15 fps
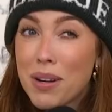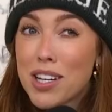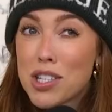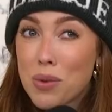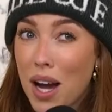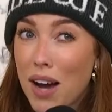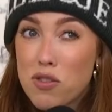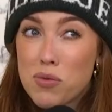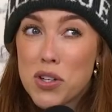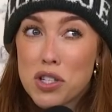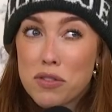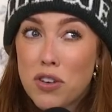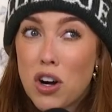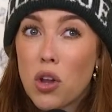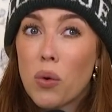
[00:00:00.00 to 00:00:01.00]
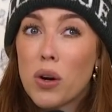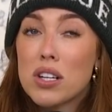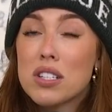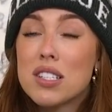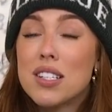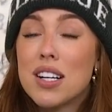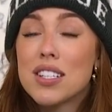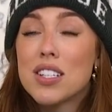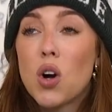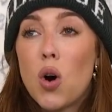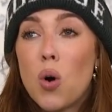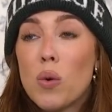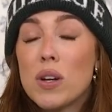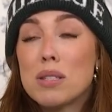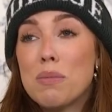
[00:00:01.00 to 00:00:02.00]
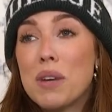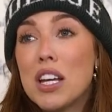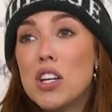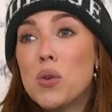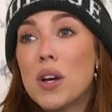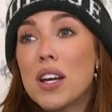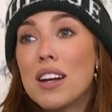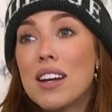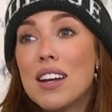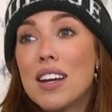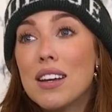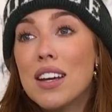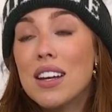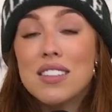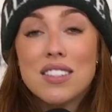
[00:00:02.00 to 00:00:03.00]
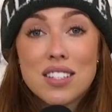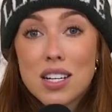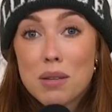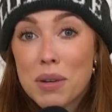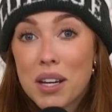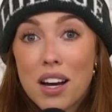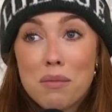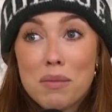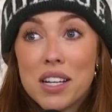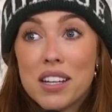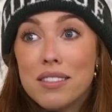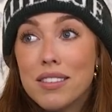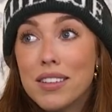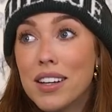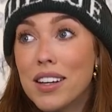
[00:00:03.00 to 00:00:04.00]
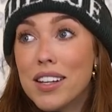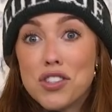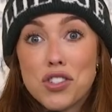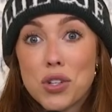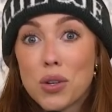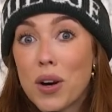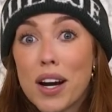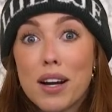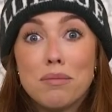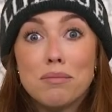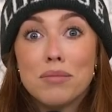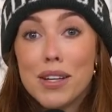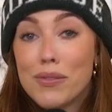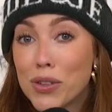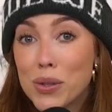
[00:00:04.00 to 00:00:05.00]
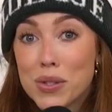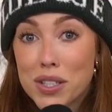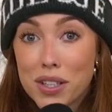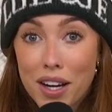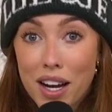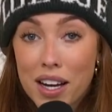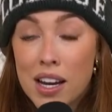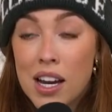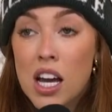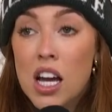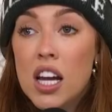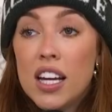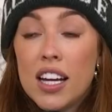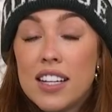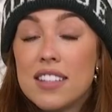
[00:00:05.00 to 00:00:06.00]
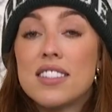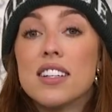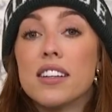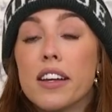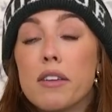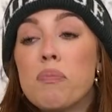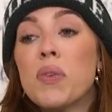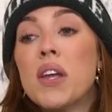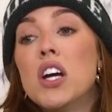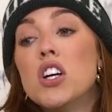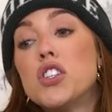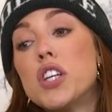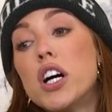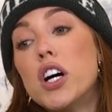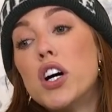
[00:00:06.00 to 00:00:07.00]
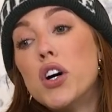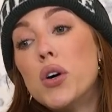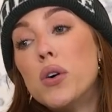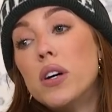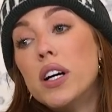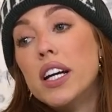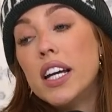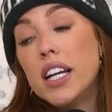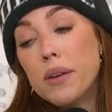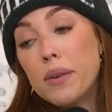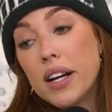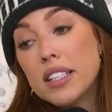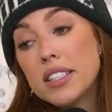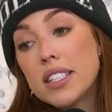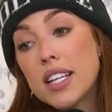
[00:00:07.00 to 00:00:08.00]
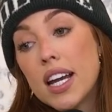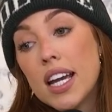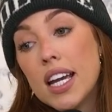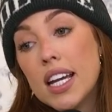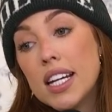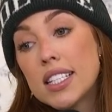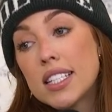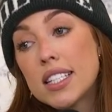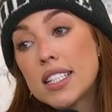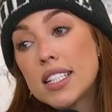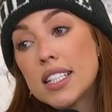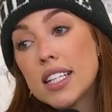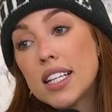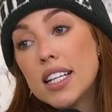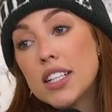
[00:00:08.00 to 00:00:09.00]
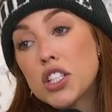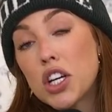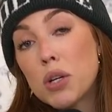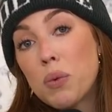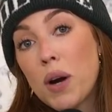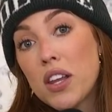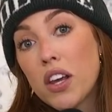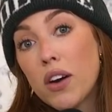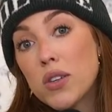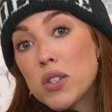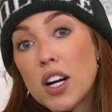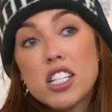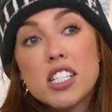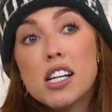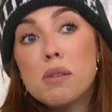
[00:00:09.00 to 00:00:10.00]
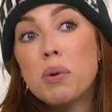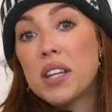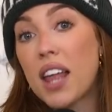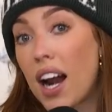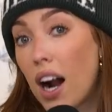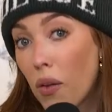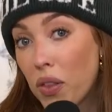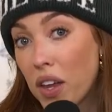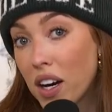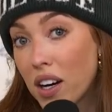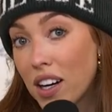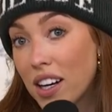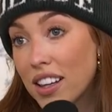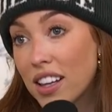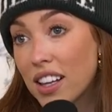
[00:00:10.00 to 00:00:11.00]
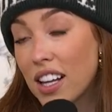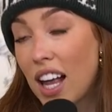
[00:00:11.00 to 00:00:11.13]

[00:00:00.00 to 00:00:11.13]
because you have a bunch of followers doesn't always mean you can become an Instagram influencer, okay? Instantly. So anyways, it's a good way though. So I just need to put that out there.